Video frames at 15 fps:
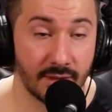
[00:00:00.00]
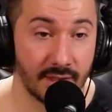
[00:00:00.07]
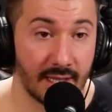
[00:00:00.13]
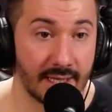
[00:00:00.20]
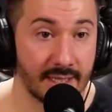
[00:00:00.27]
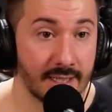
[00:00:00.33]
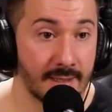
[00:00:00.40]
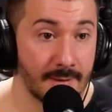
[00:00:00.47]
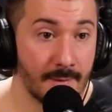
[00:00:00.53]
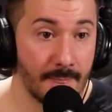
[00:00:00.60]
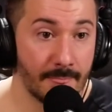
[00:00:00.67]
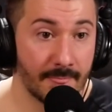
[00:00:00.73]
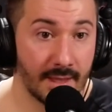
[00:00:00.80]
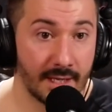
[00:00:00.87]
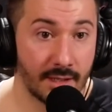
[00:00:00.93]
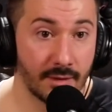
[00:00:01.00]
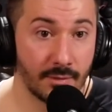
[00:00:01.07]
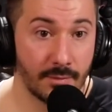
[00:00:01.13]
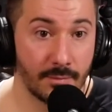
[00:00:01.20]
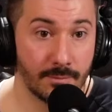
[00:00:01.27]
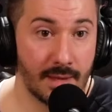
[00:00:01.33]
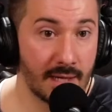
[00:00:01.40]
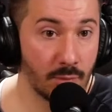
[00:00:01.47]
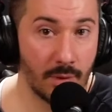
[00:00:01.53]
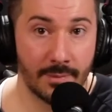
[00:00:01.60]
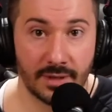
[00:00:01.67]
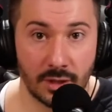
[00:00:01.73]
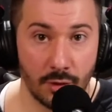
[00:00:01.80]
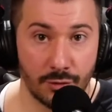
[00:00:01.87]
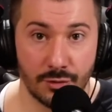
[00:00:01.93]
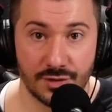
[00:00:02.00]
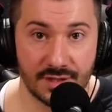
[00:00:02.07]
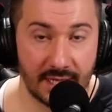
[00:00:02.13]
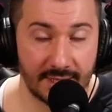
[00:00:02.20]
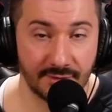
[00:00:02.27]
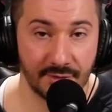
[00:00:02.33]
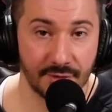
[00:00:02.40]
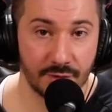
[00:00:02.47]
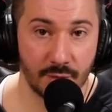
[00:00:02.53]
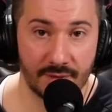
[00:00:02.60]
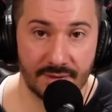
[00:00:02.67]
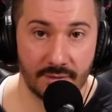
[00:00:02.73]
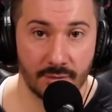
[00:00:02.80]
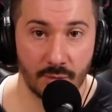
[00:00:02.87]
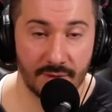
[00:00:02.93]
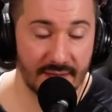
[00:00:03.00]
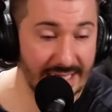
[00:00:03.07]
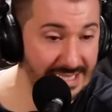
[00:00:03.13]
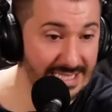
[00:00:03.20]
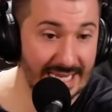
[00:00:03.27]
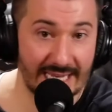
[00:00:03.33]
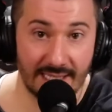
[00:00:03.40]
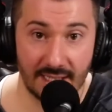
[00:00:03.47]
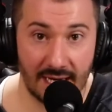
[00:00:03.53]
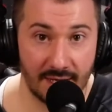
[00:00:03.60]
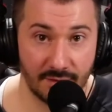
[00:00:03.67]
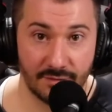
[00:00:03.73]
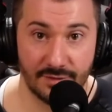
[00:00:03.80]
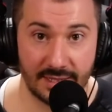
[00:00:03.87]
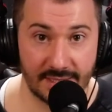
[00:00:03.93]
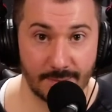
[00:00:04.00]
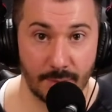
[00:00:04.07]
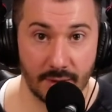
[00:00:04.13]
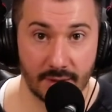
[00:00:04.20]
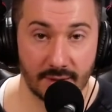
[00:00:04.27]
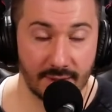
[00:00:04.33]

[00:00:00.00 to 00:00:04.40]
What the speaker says: Like men and women go through cycles when they date on Facebook.